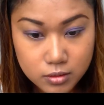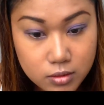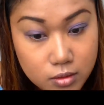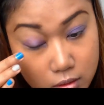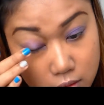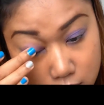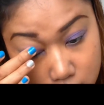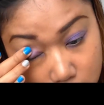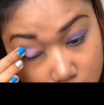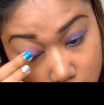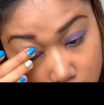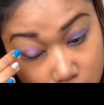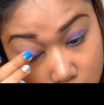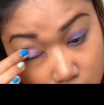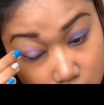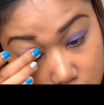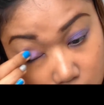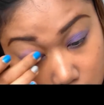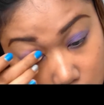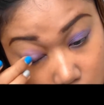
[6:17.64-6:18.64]

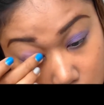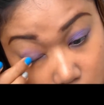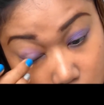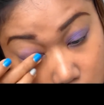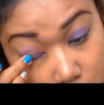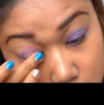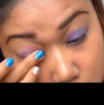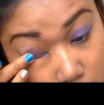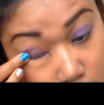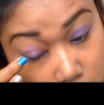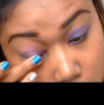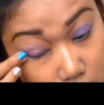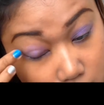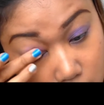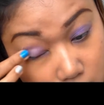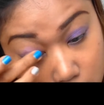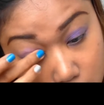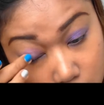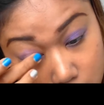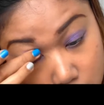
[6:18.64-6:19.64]

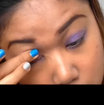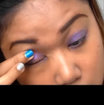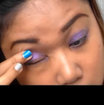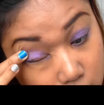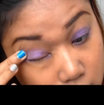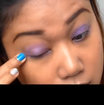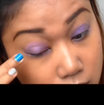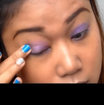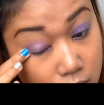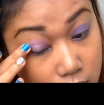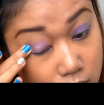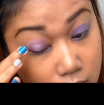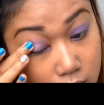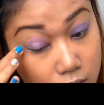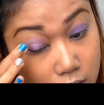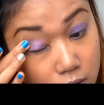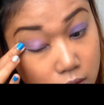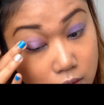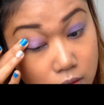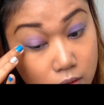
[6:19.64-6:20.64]

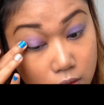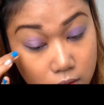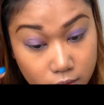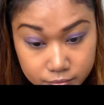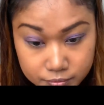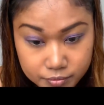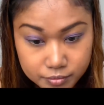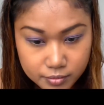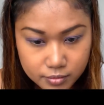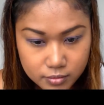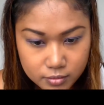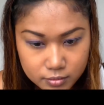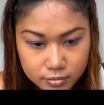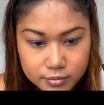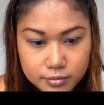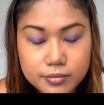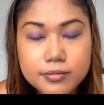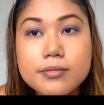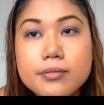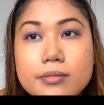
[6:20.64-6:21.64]

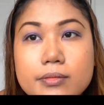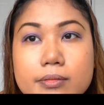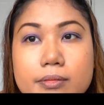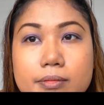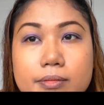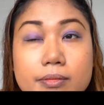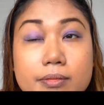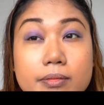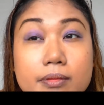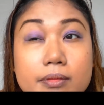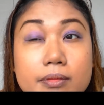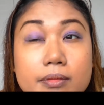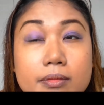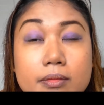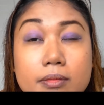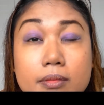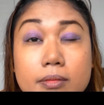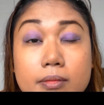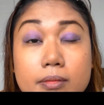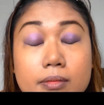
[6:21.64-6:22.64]

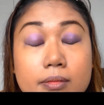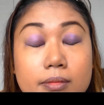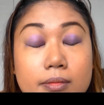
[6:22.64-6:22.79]
[no speech]